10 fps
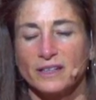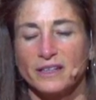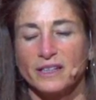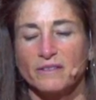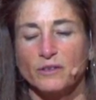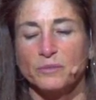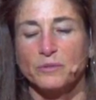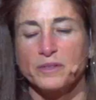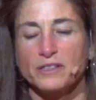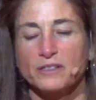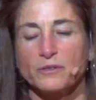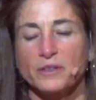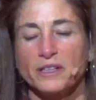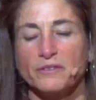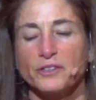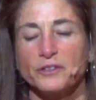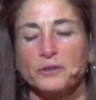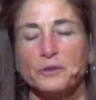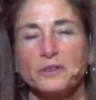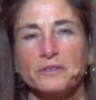and giving permission to whatever
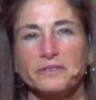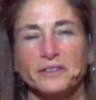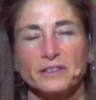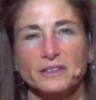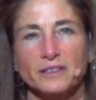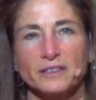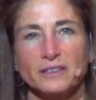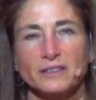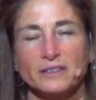you're feeling.